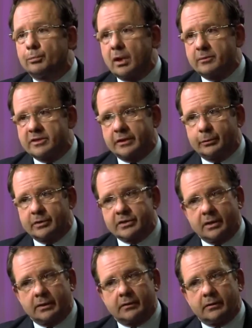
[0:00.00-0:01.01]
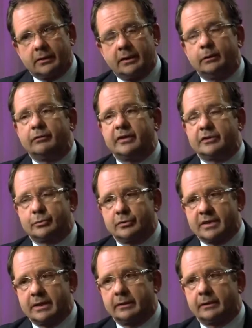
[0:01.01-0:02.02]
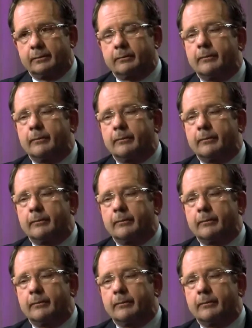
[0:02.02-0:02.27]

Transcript: promising result in a phase 2 setting.